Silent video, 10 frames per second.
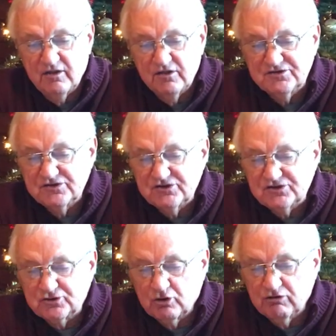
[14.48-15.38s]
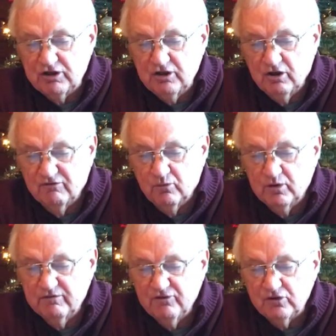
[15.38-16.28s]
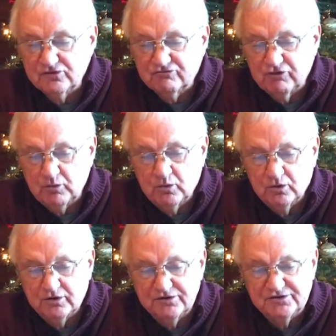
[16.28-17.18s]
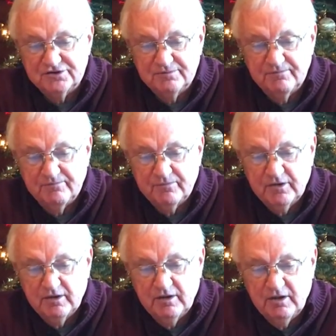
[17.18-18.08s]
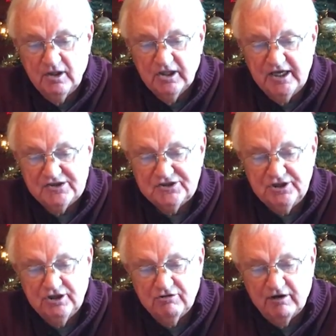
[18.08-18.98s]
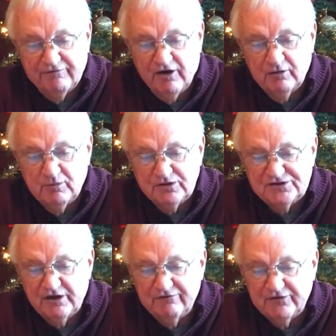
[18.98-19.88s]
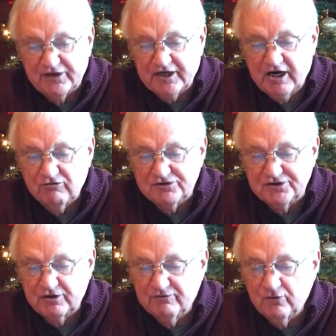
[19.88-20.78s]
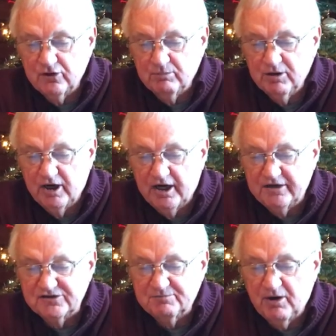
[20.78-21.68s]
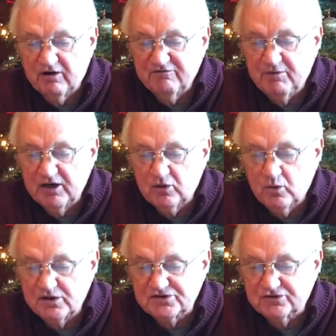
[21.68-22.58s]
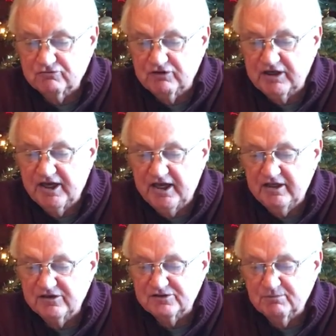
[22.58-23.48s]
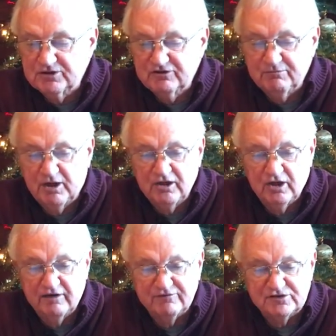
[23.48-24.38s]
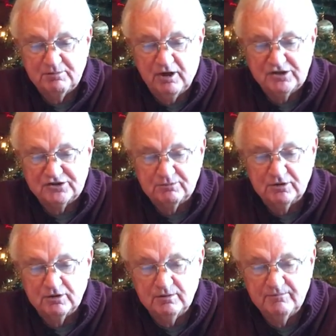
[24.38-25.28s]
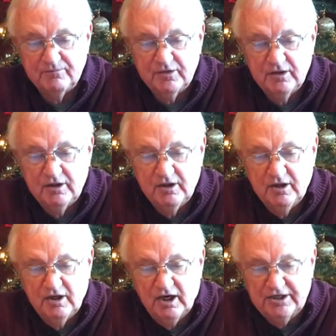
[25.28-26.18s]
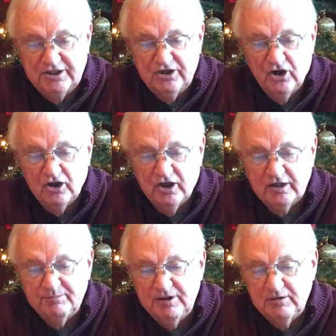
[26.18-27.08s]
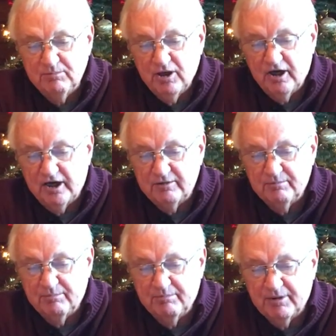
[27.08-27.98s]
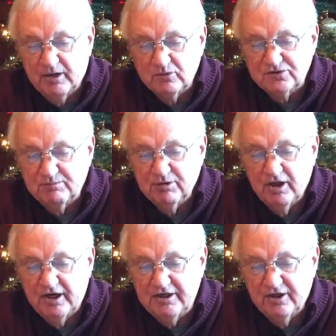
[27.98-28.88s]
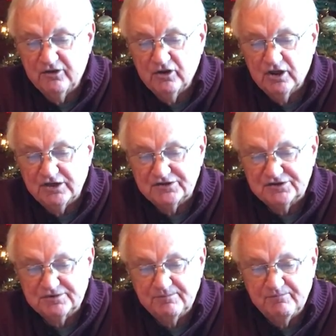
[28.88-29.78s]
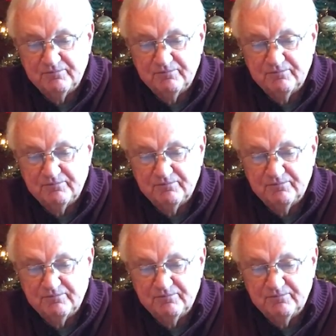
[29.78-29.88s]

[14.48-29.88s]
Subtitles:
This is a story of one of those rewards. Last year, I found myself at the Carroll Center for the Blind as part of my quest to regain as much of my life as possible. I did not like being blind, but I was blind nonetheless.